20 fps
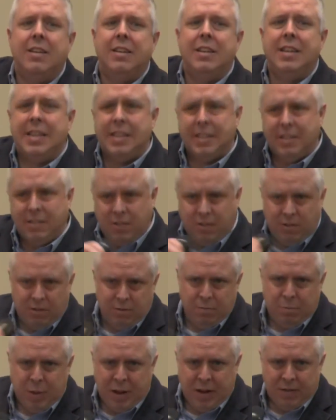
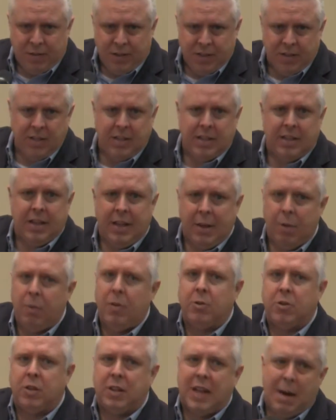is pedophilia. And anyway,
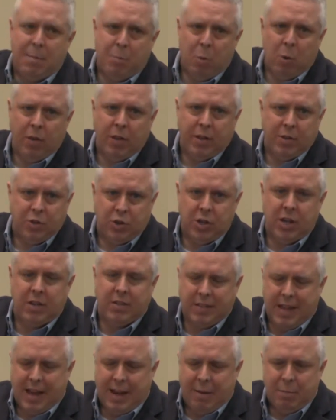there's a lot more than
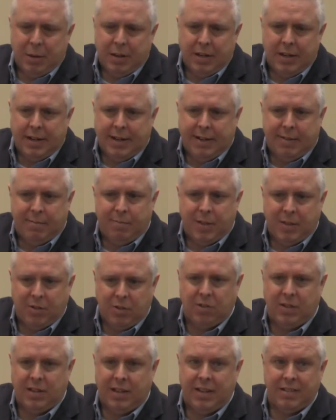just that, but um, that's
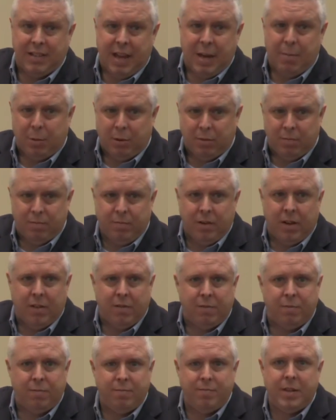just an example
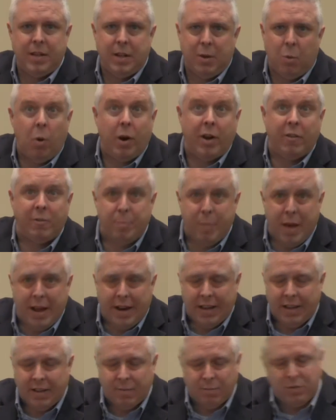of one of
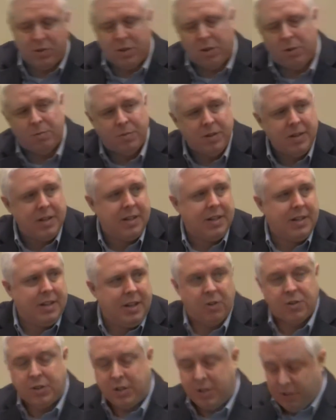many. So
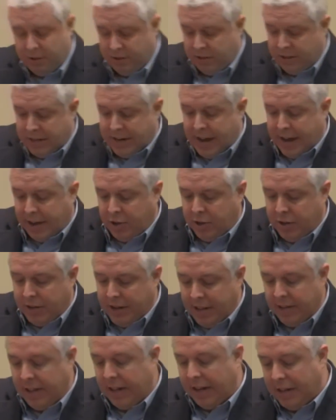there's a connection.
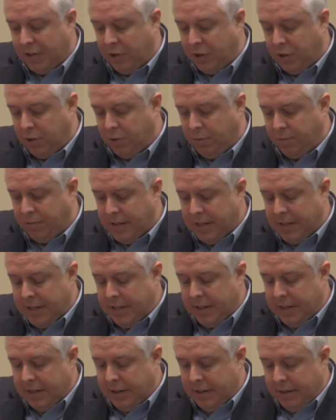And unless you
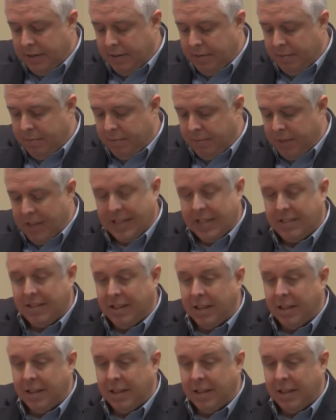think that's